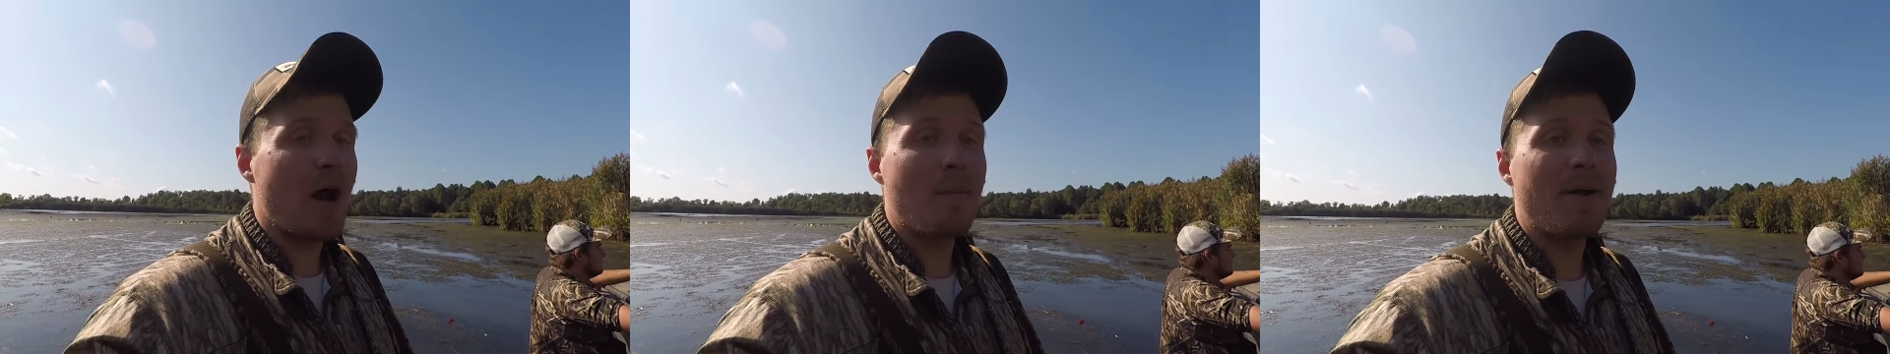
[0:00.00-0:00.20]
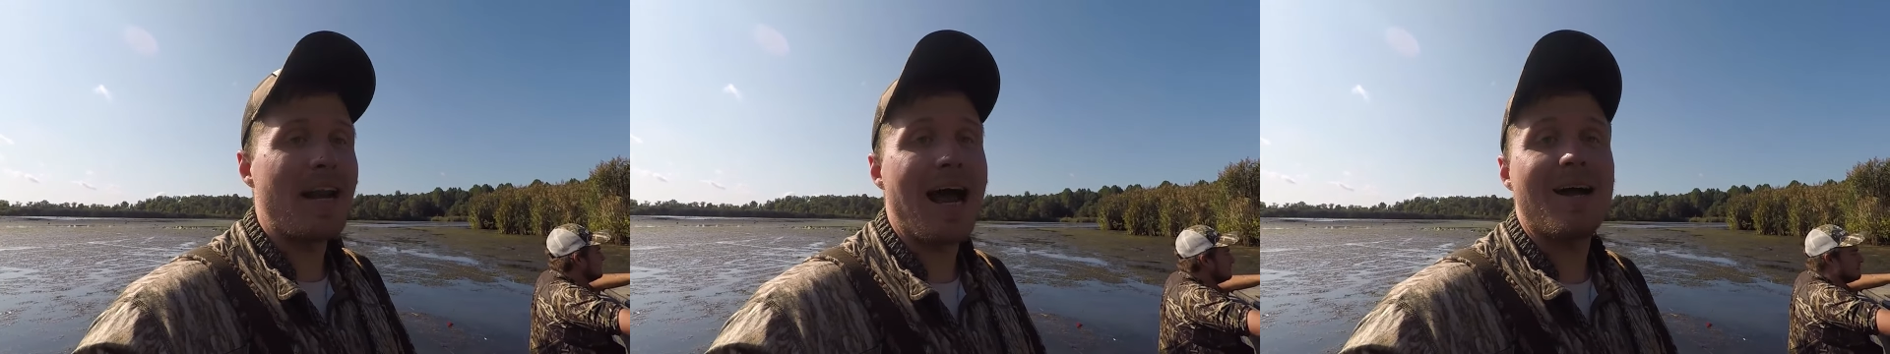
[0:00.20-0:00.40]

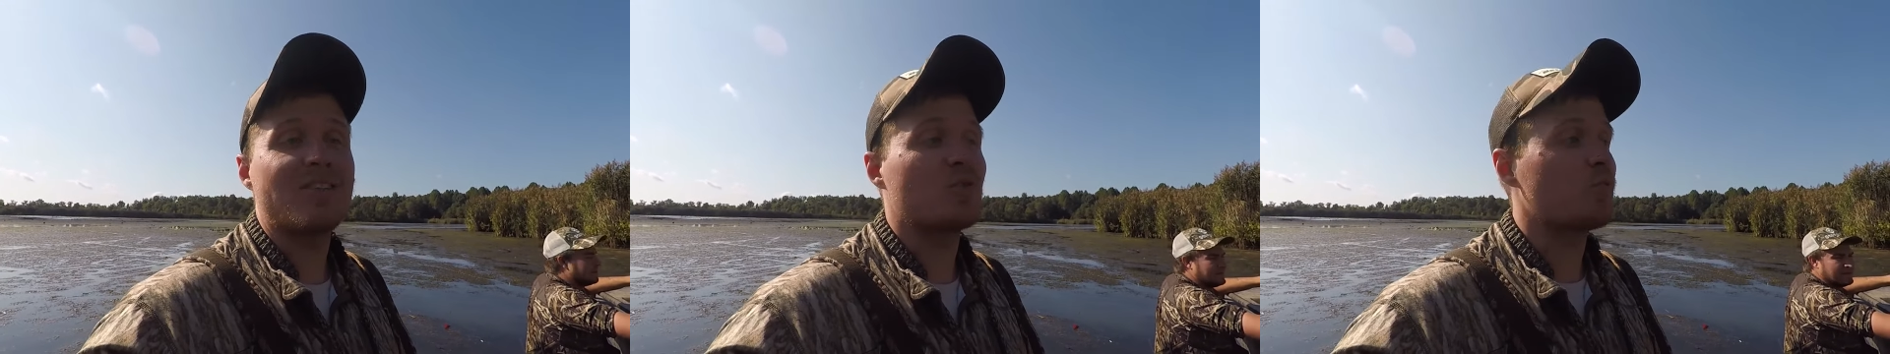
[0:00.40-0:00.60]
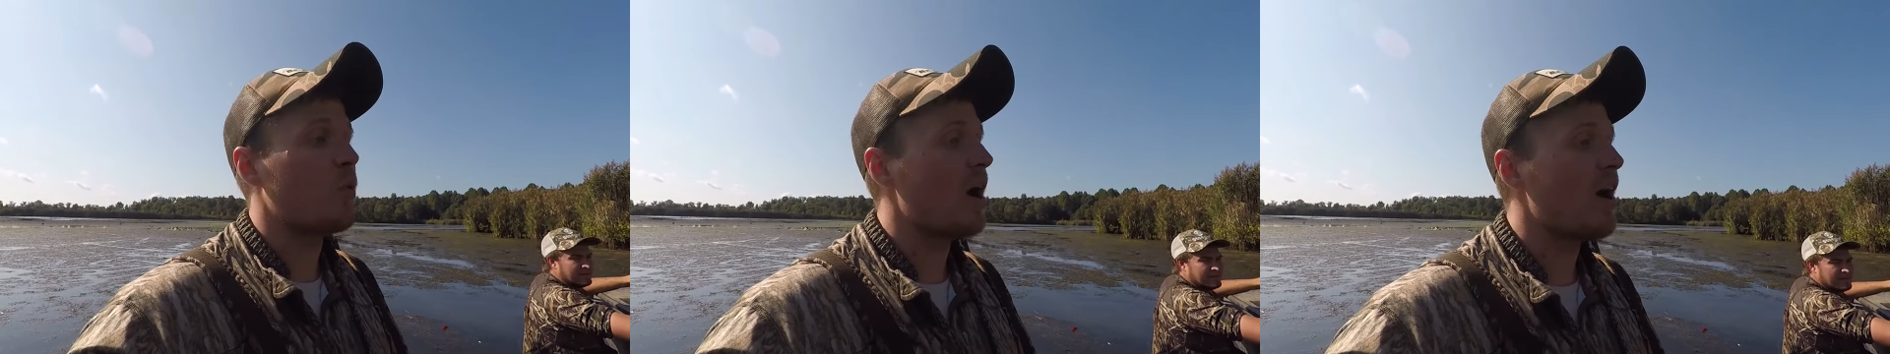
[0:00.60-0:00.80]
I mean, I
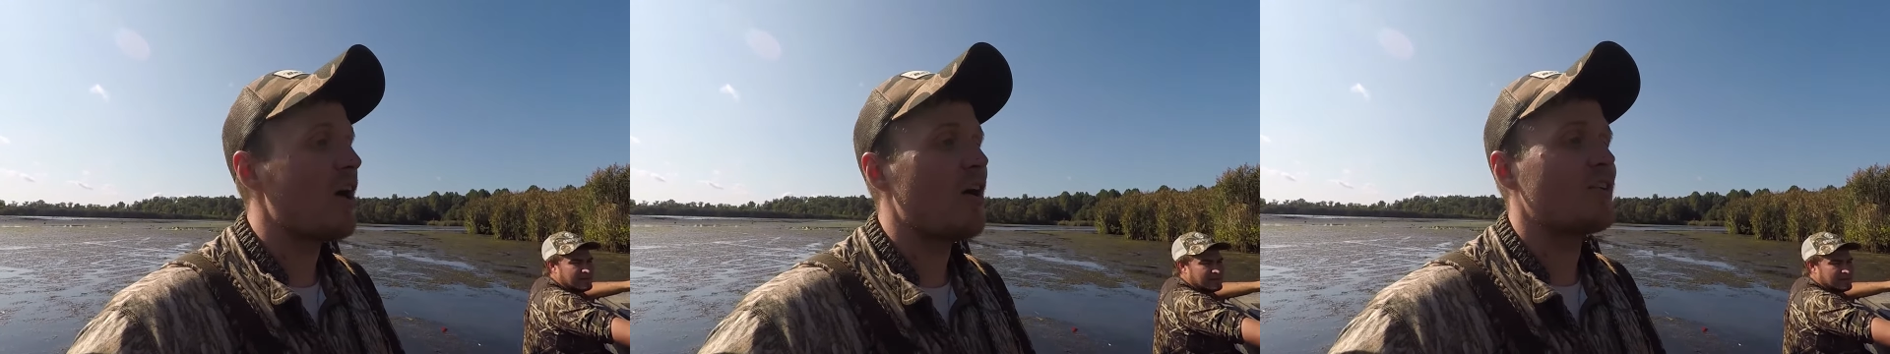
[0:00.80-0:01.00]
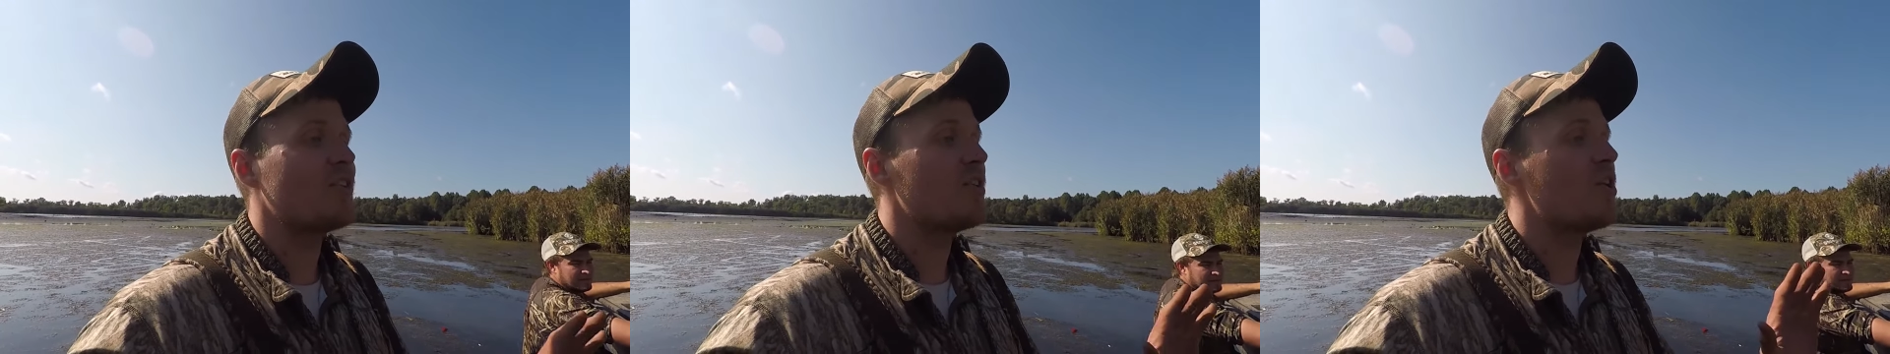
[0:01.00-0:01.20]

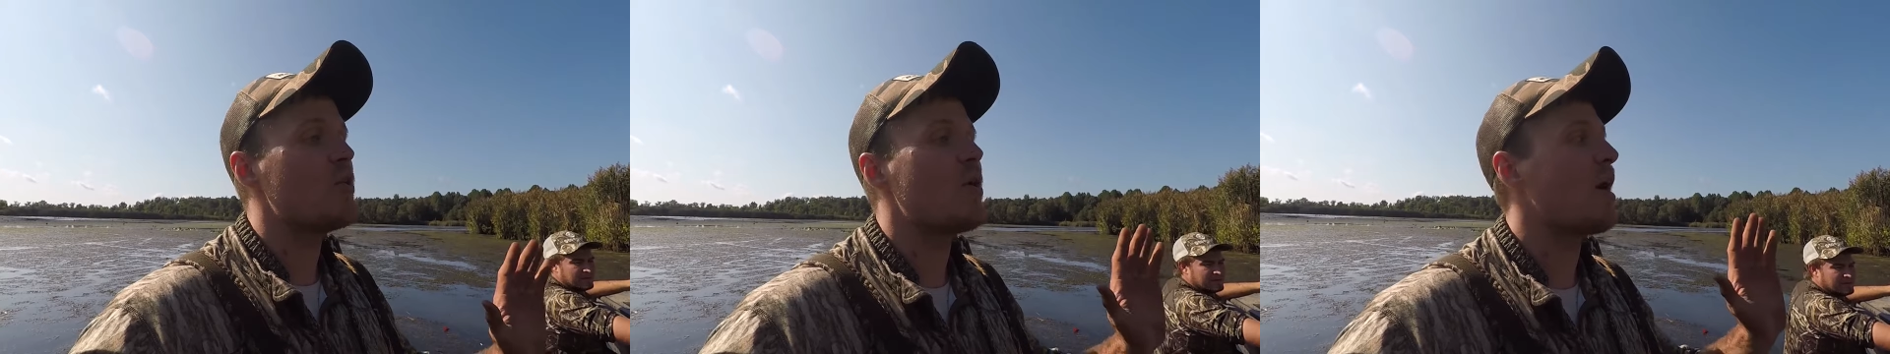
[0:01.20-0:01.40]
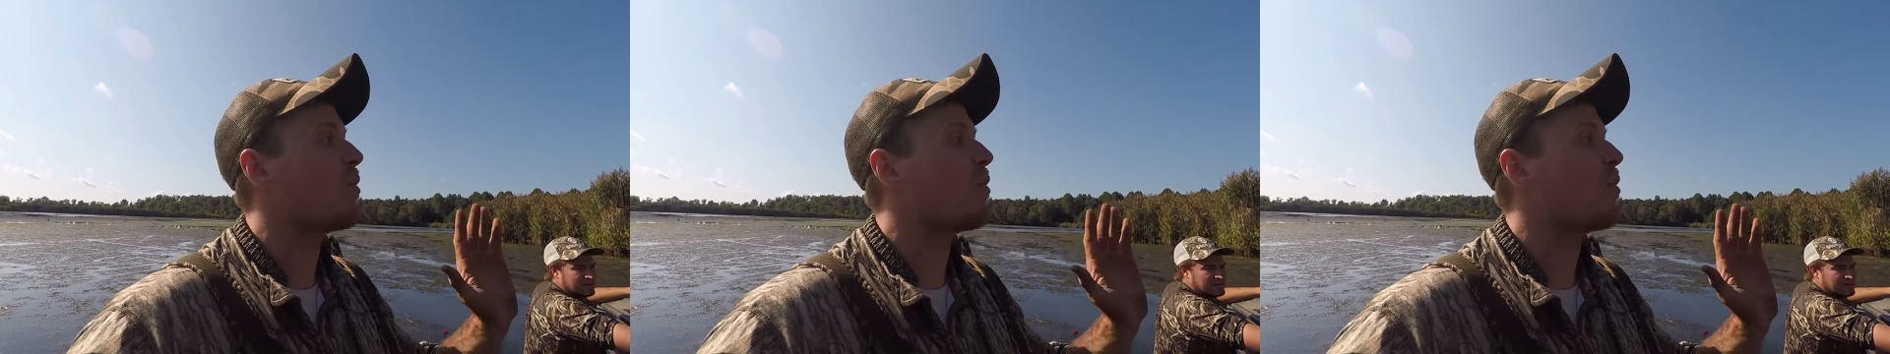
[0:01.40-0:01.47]
swear to you,